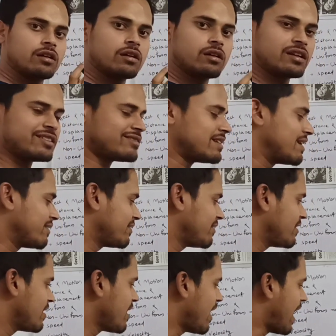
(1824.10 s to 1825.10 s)

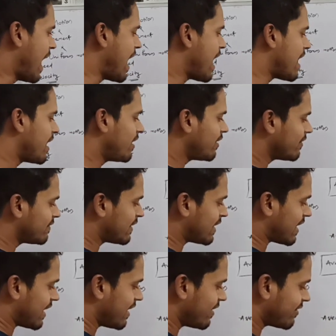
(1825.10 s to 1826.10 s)
distance. And
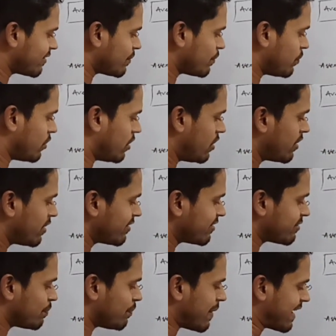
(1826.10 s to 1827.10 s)
the S for
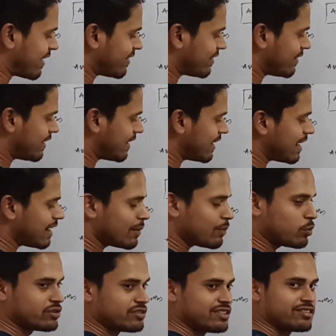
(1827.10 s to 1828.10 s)
spatial
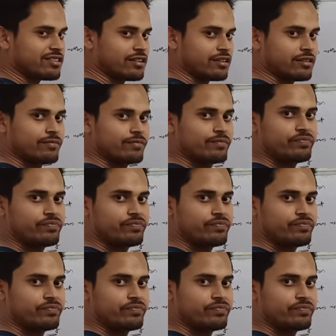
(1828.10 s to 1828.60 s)
position.